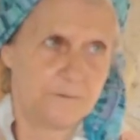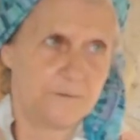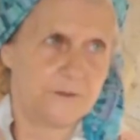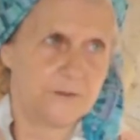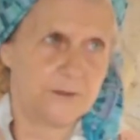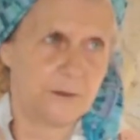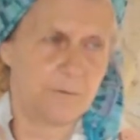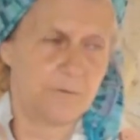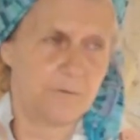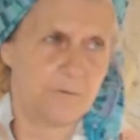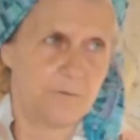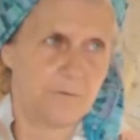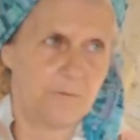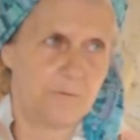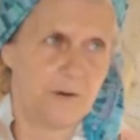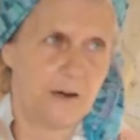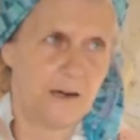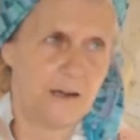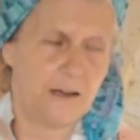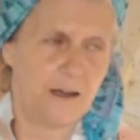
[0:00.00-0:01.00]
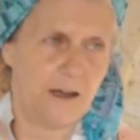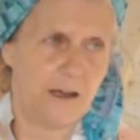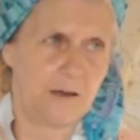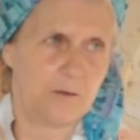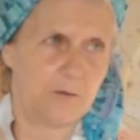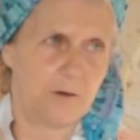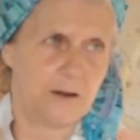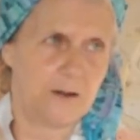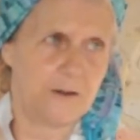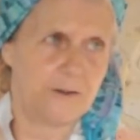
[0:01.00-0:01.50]
some really high
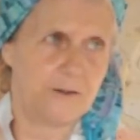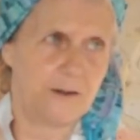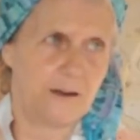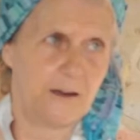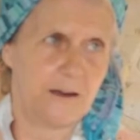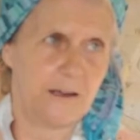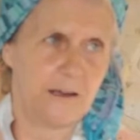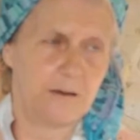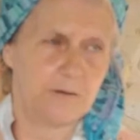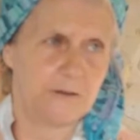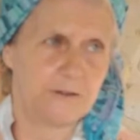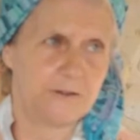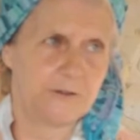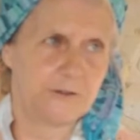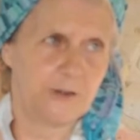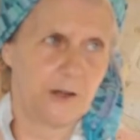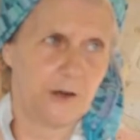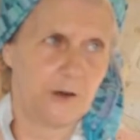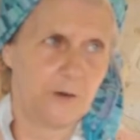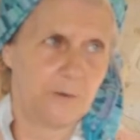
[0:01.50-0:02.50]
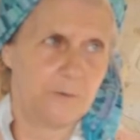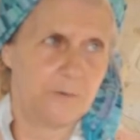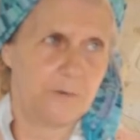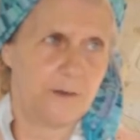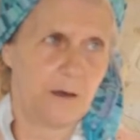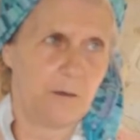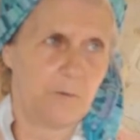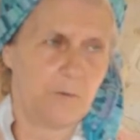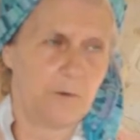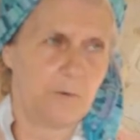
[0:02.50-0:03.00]
quality liquid soap
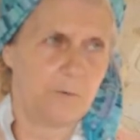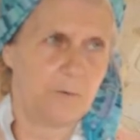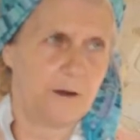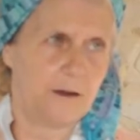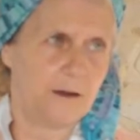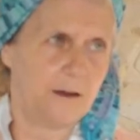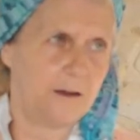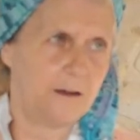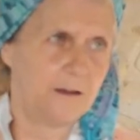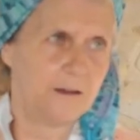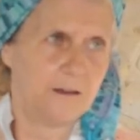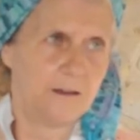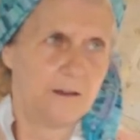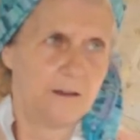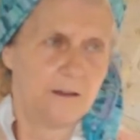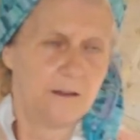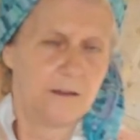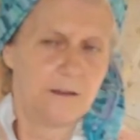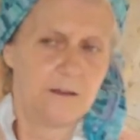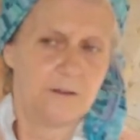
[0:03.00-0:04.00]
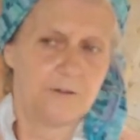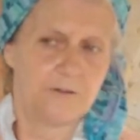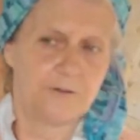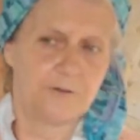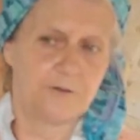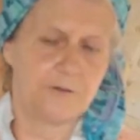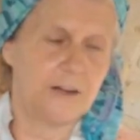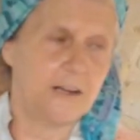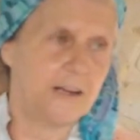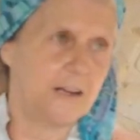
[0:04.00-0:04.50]
that would be
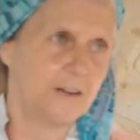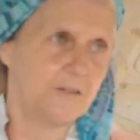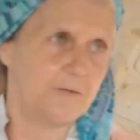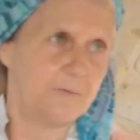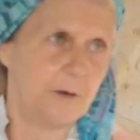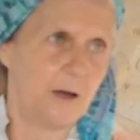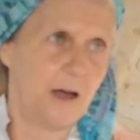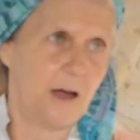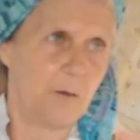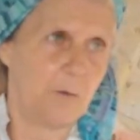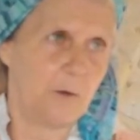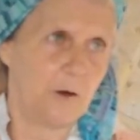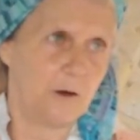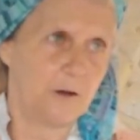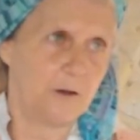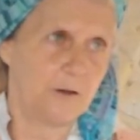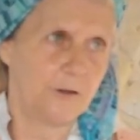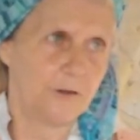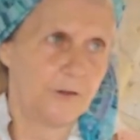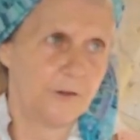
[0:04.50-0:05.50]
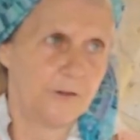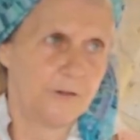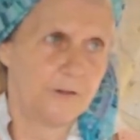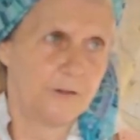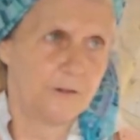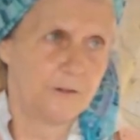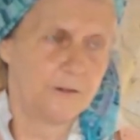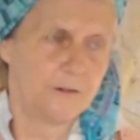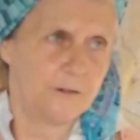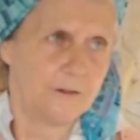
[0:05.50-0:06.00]
free of palm
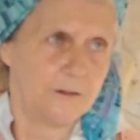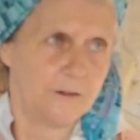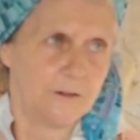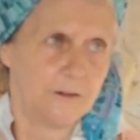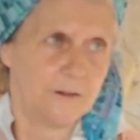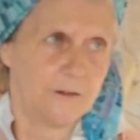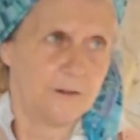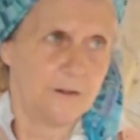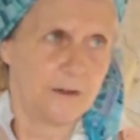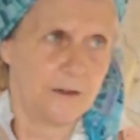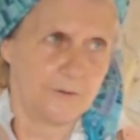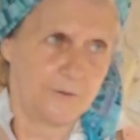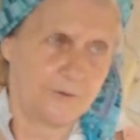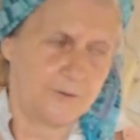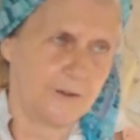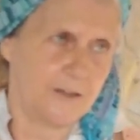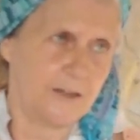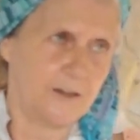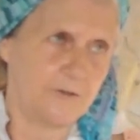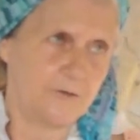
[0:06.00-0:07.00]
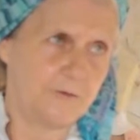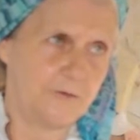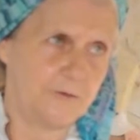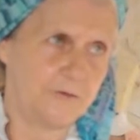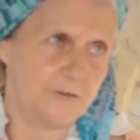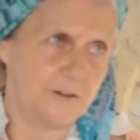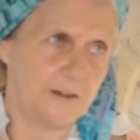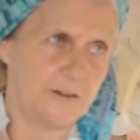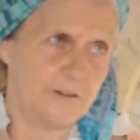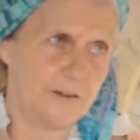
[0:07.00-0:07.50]
oils. And free
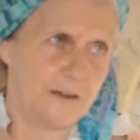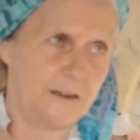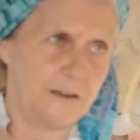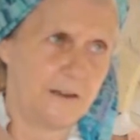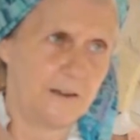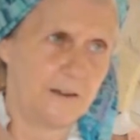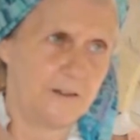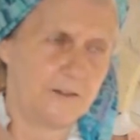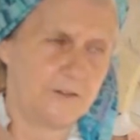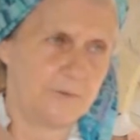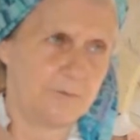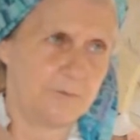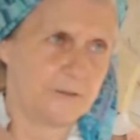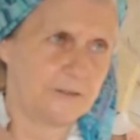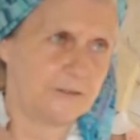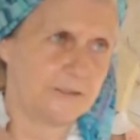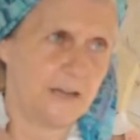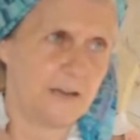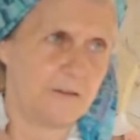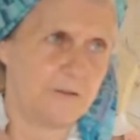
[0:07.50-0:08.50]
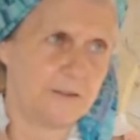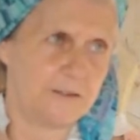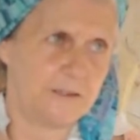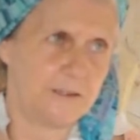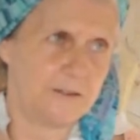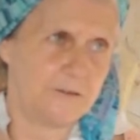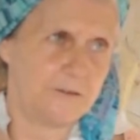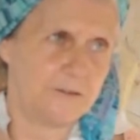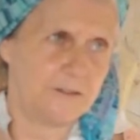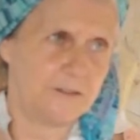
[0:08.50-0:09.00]
of any kinds of
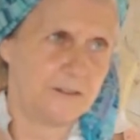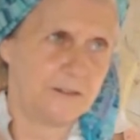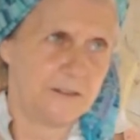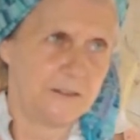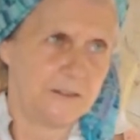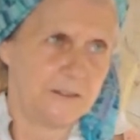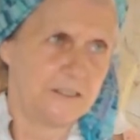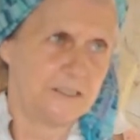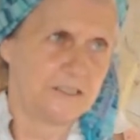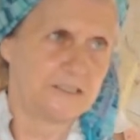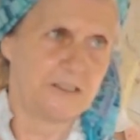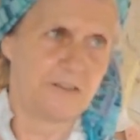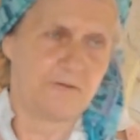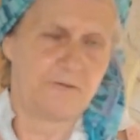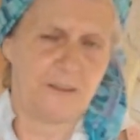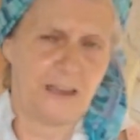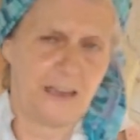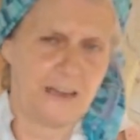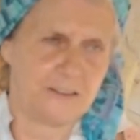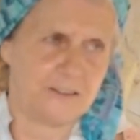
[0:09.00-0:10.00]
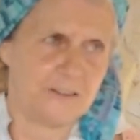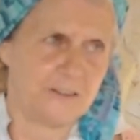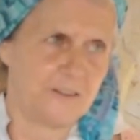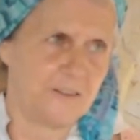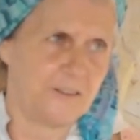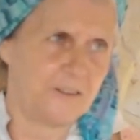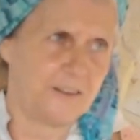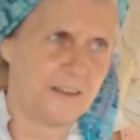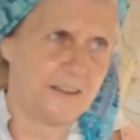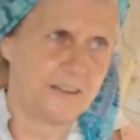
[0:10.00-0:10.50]
preservatives,
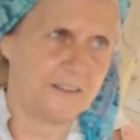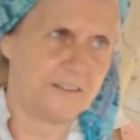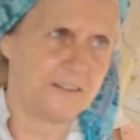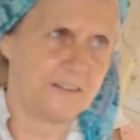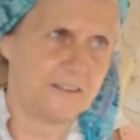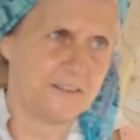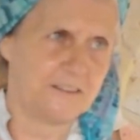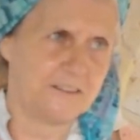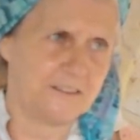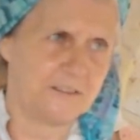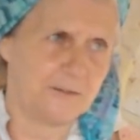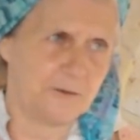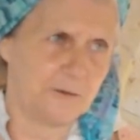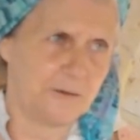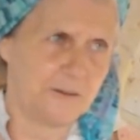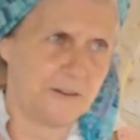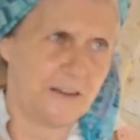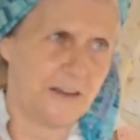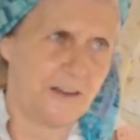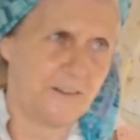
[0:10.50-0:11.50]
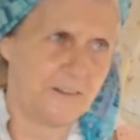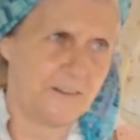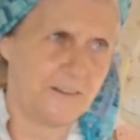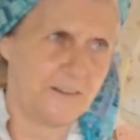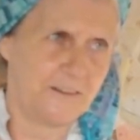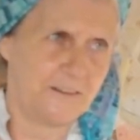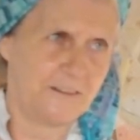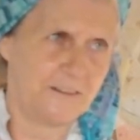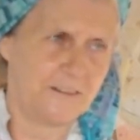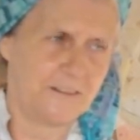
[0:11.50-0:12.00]
surfactant, thickeners, and all the
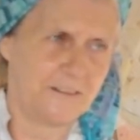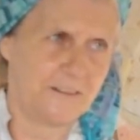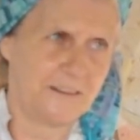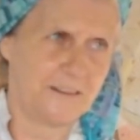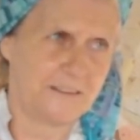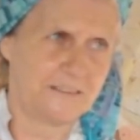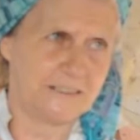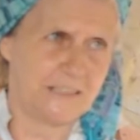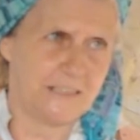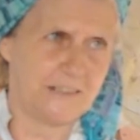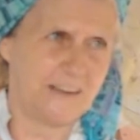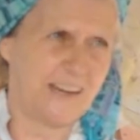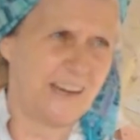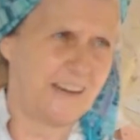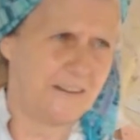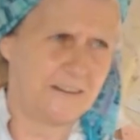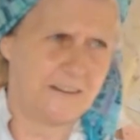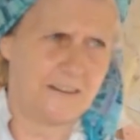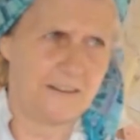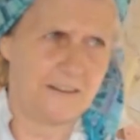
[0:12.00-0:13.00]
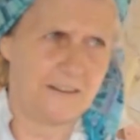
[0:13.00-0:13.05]
other things that are added